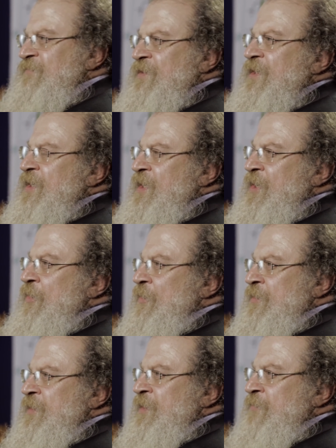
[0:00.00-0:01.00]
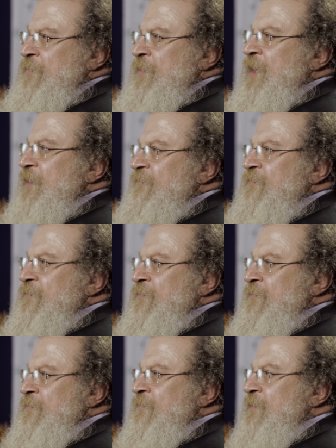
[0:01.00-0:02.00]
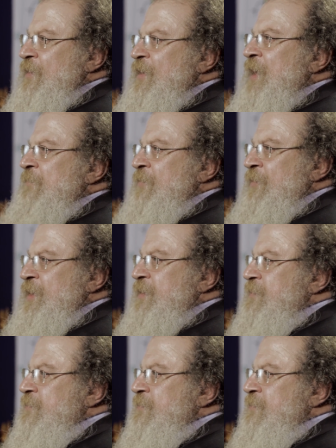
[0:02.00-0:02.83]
very early on that we have to collaborate.